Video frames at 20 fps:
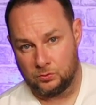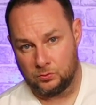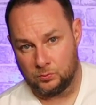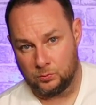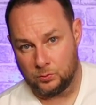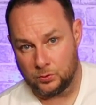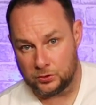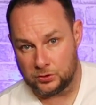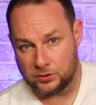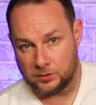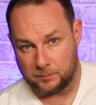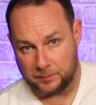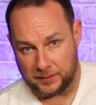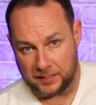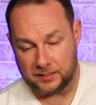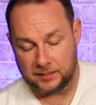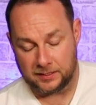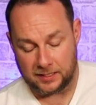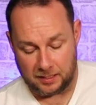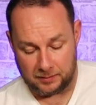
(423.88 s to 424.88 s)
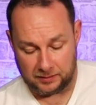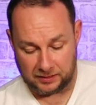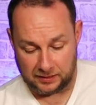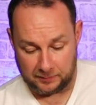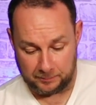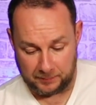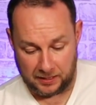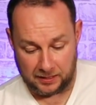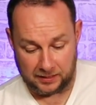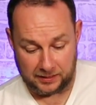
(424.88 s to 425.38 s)
would you bin
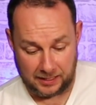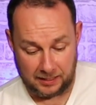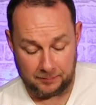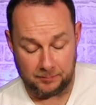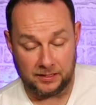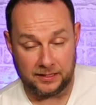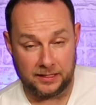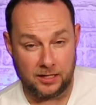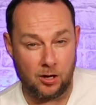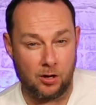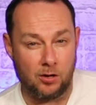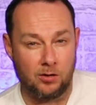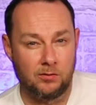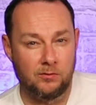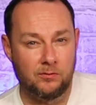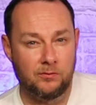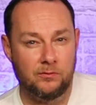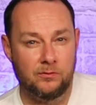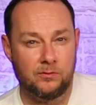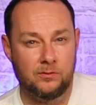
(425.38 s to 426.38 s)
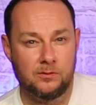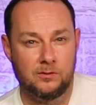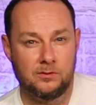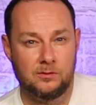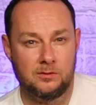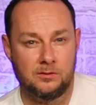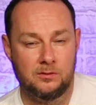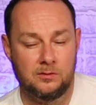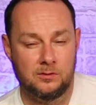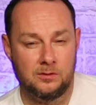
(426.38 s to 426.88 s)
gambling off
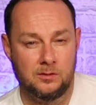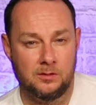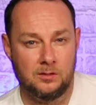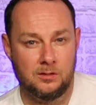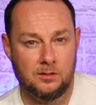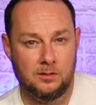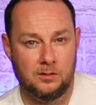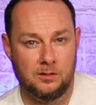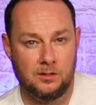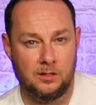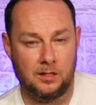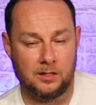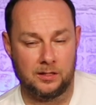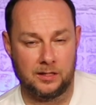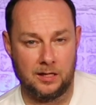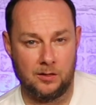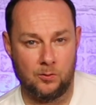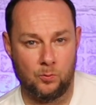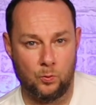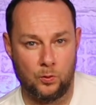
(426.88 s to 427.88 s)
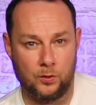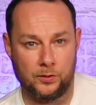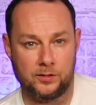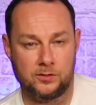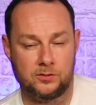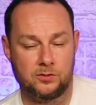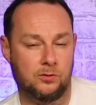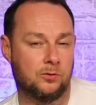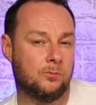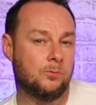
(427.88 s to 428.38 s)
and get 1 or
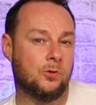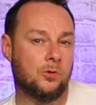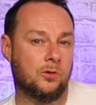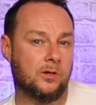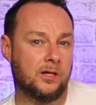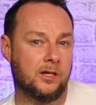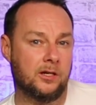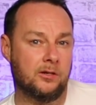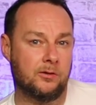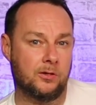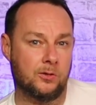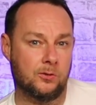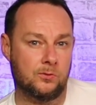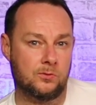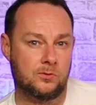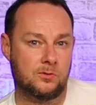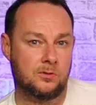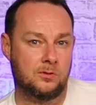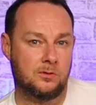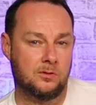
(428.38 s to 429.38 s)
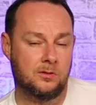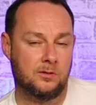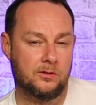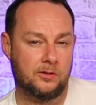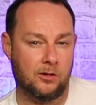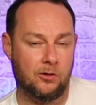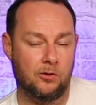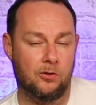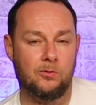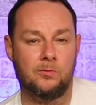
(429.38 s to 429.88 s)
2 more heroes
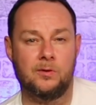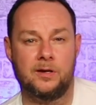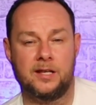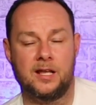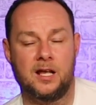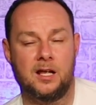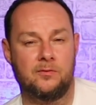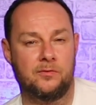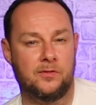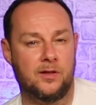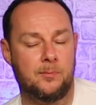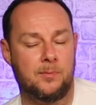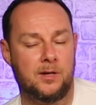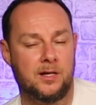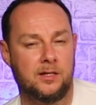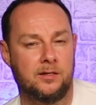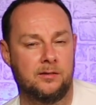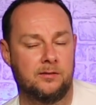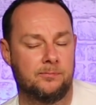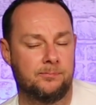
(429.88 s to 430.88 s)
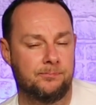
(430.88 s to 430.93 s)
that already have that might?